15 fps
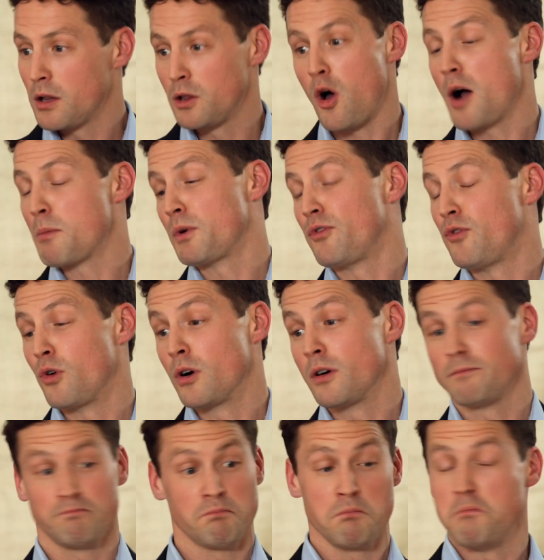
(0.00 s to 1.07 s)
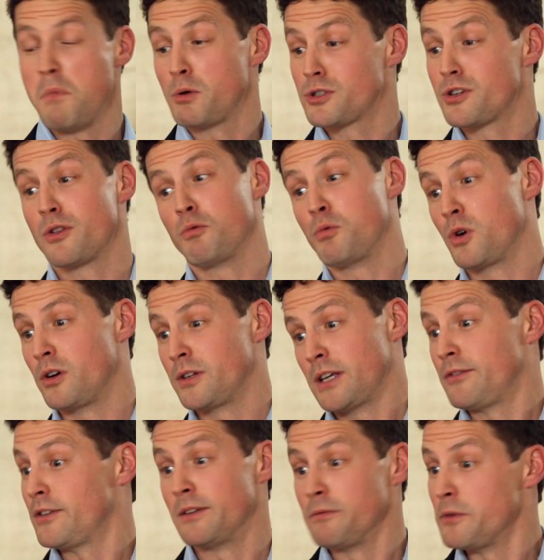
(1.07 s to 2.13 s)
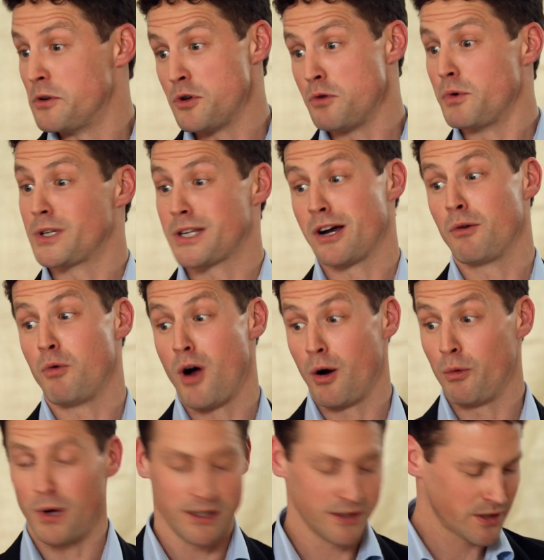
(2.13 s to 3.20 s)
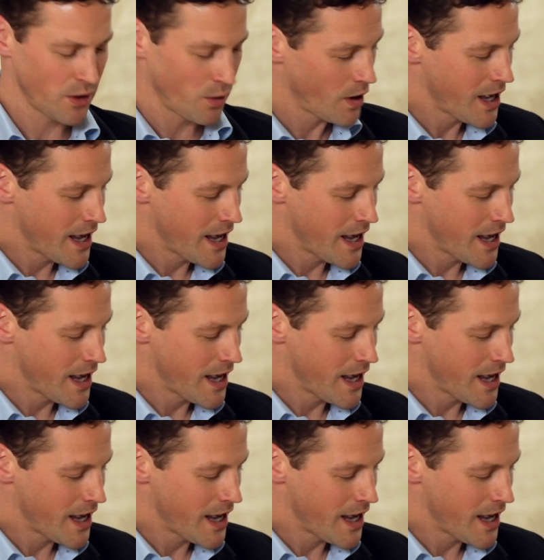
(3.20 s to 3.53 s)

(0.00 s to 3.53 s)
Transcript: long before most of the world even knew what terroir was, so